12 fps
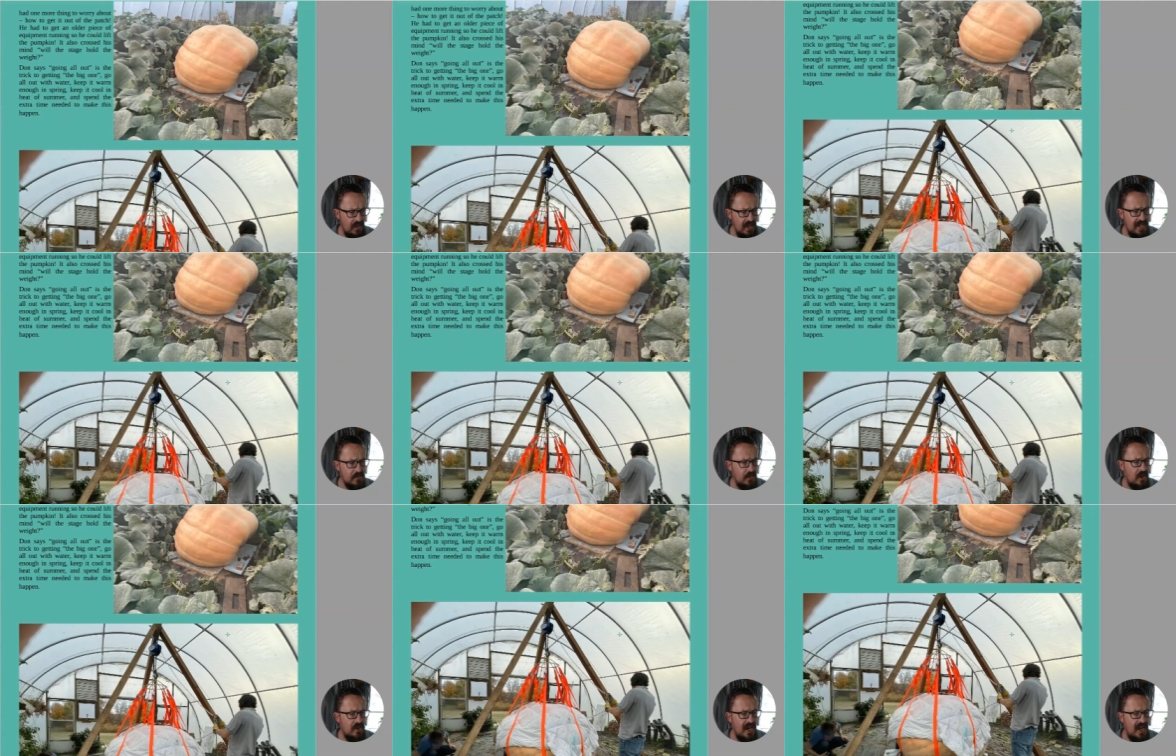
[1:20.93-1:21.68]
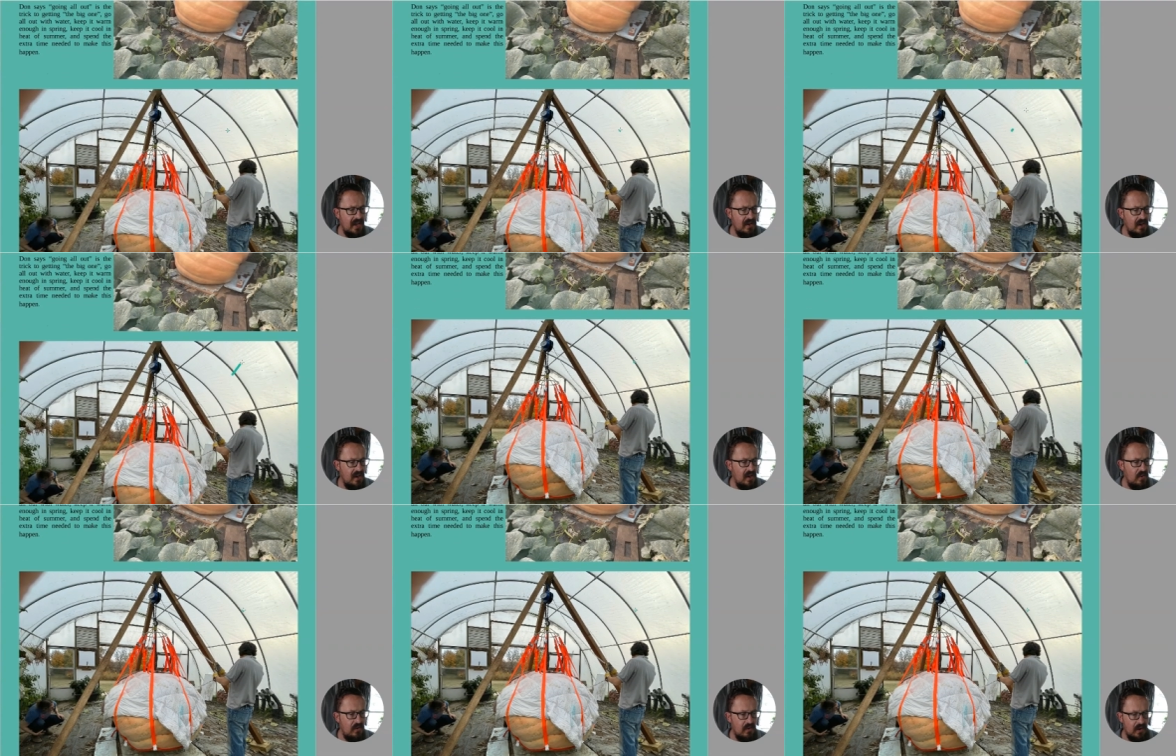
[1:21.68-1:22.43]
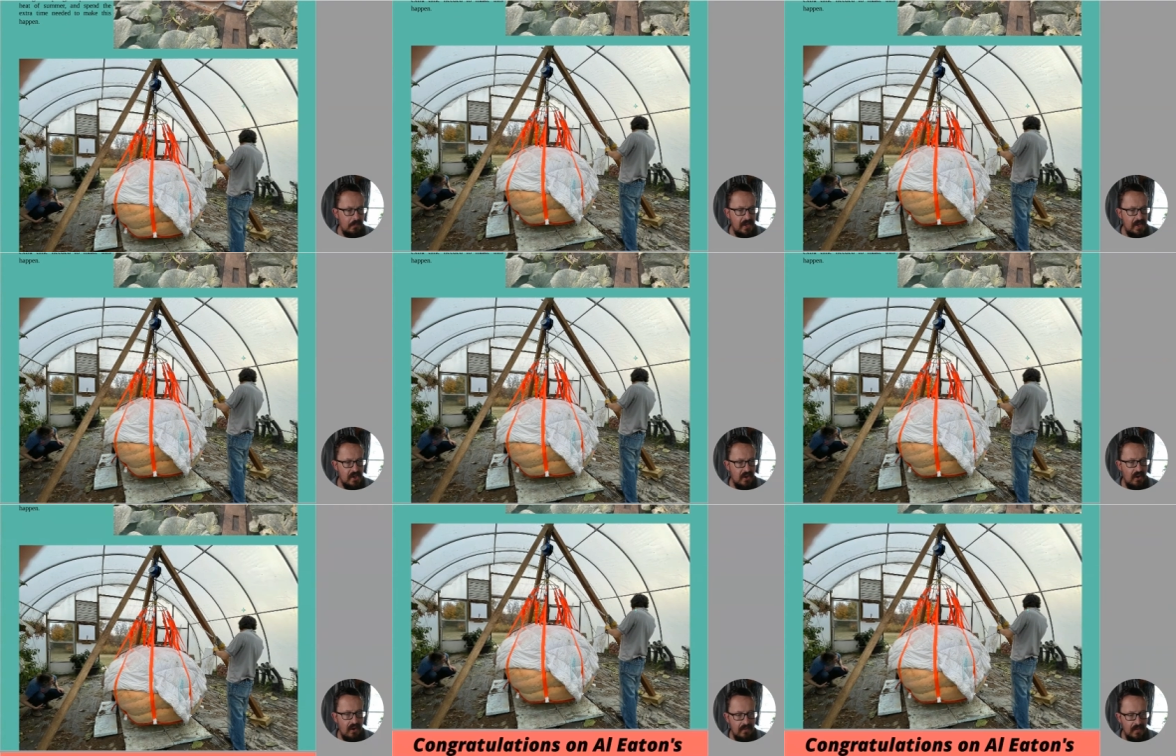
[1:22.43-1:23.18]
As we go down, we've got a picture
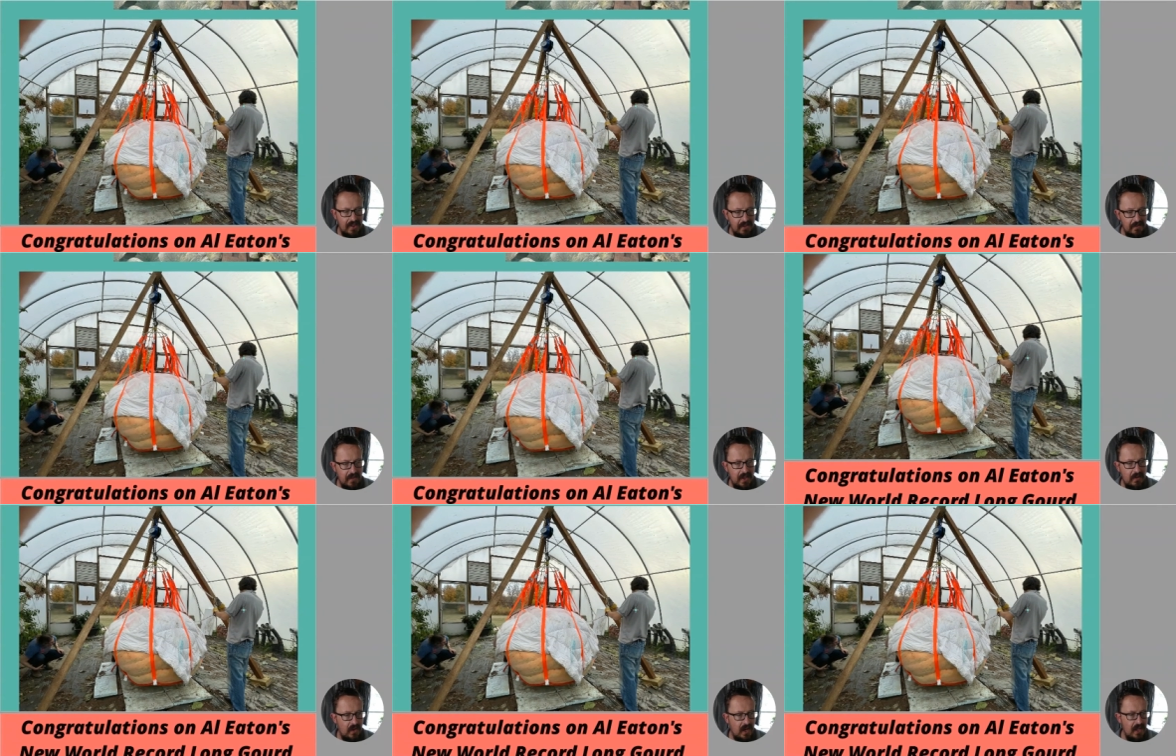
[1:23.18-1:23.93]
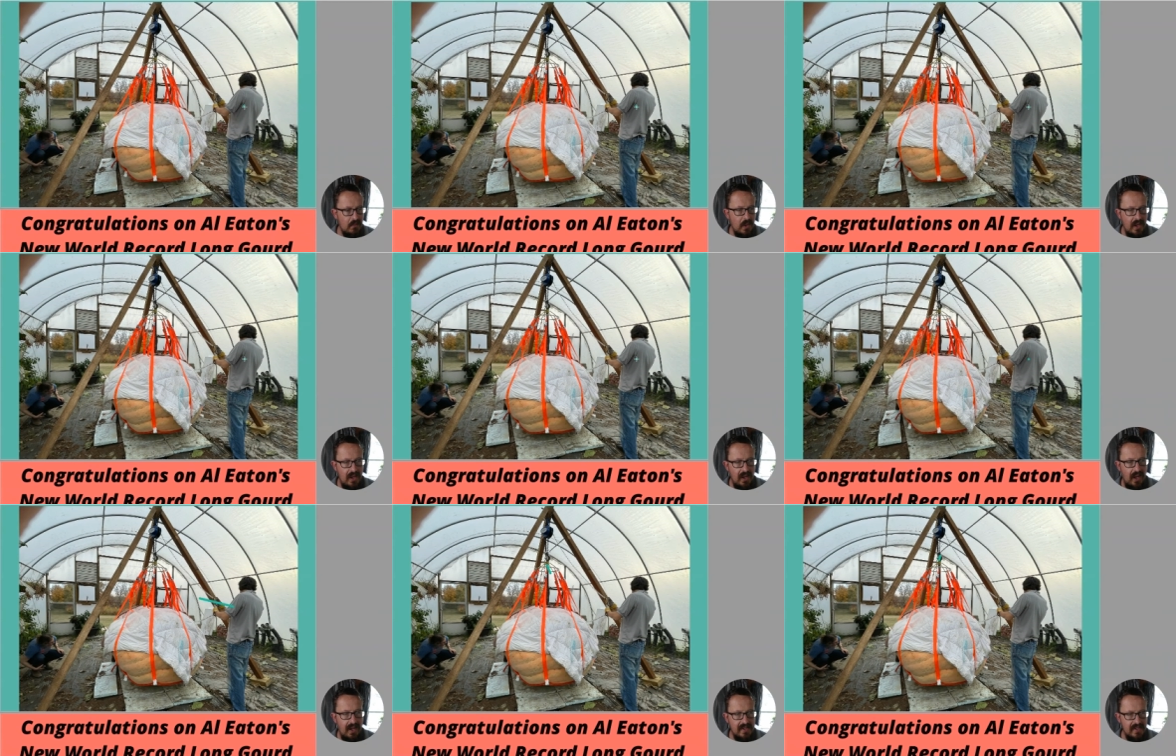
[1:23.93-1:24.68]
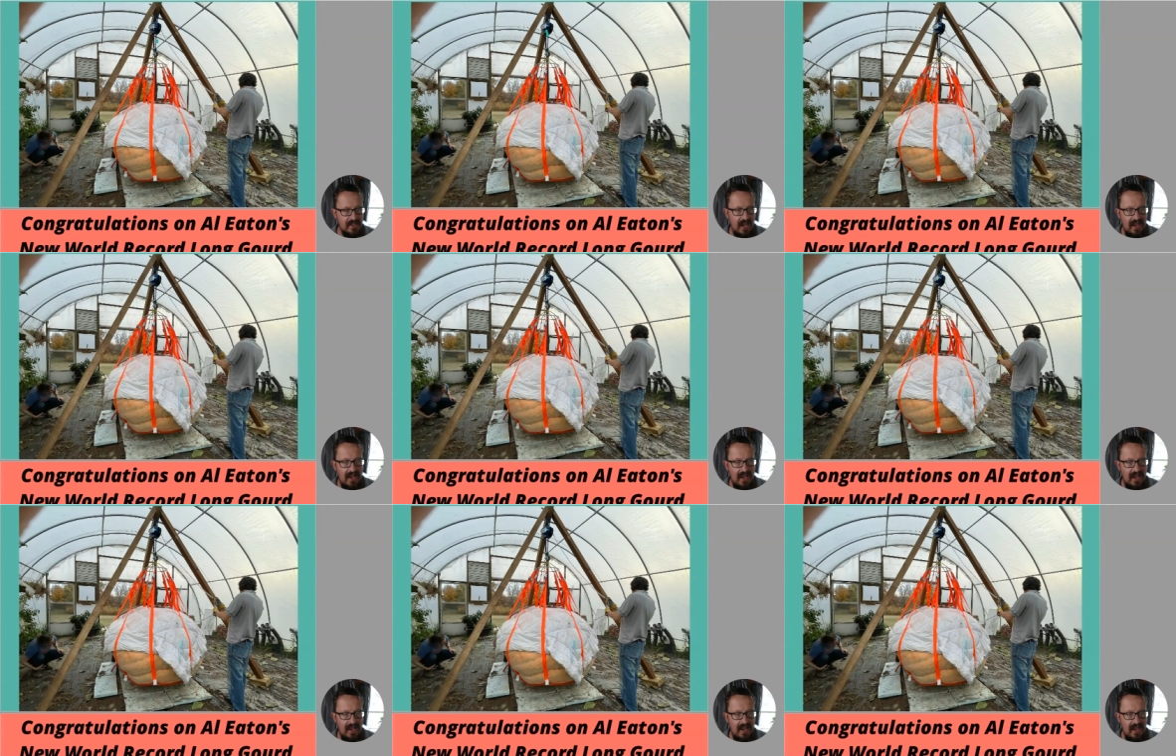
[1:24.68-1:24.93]
of the lifting frame, a